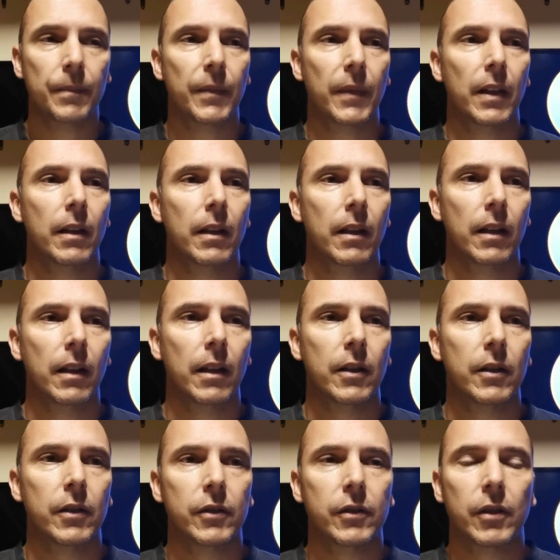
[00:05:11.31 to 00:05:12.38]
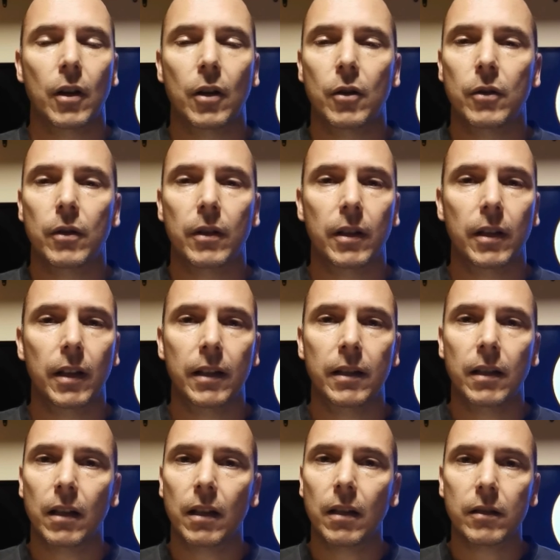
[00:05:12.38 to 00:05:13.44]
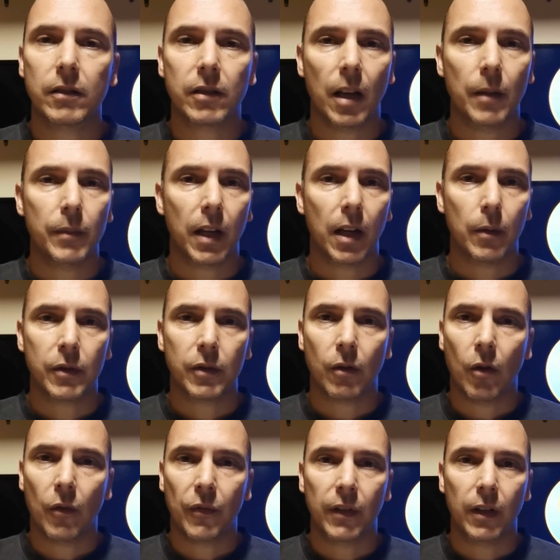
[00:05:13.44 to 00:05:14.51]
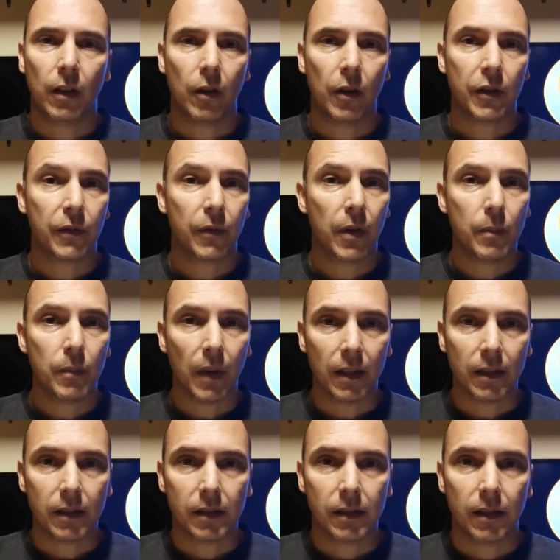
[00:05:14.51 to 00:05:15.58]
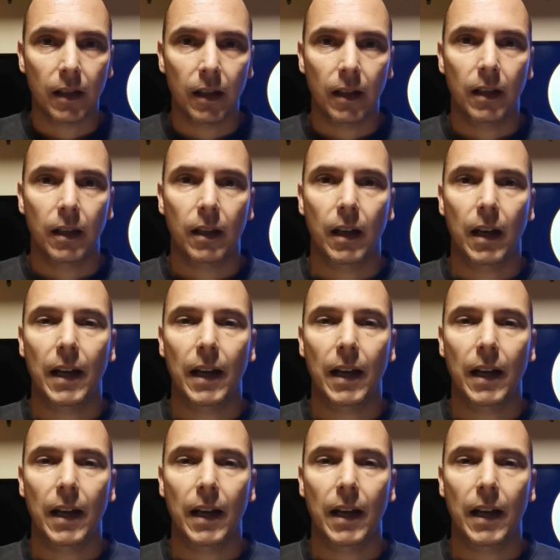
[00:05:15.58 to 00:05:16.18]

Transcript: So in the little time that I was off in the last three months,